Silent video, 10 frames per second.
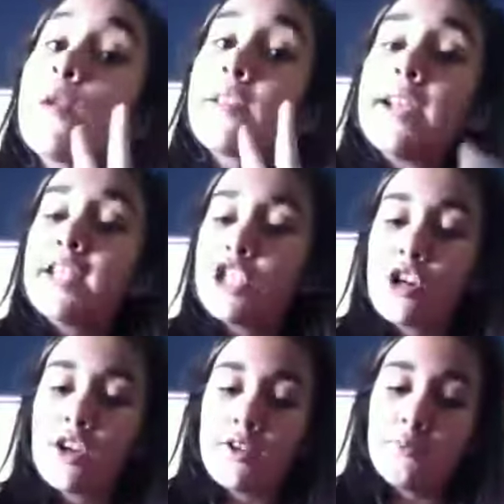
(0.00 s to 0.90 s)
more things to
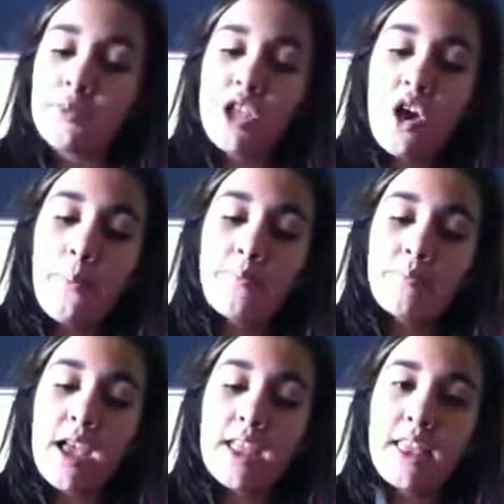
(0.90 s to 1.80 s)
show you. So
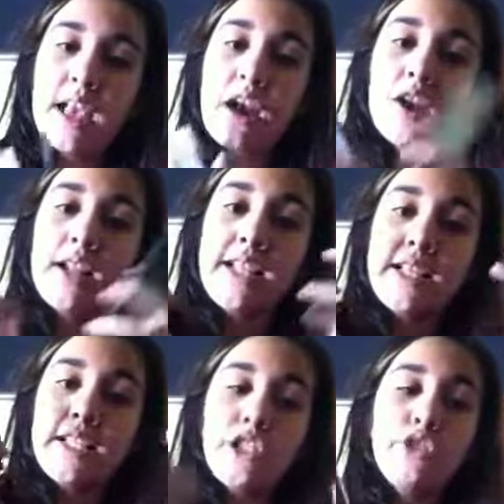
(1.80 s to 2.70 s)
there are
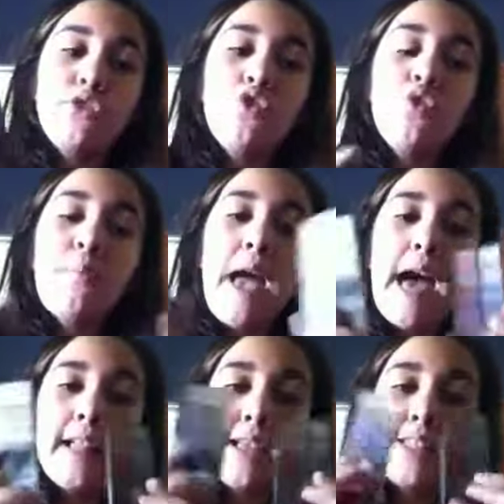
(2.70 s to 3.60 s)
these two
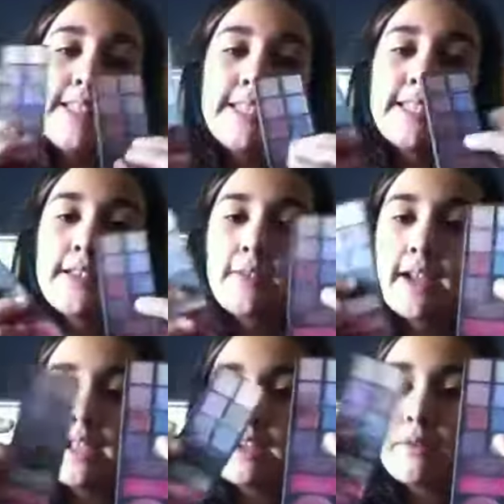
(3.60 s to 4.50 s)
palettes
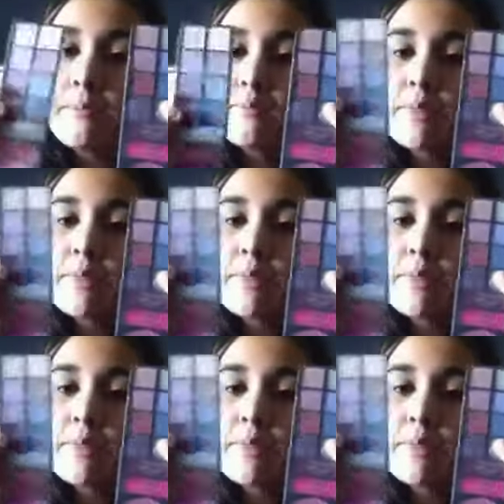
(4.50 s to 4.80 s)
right here.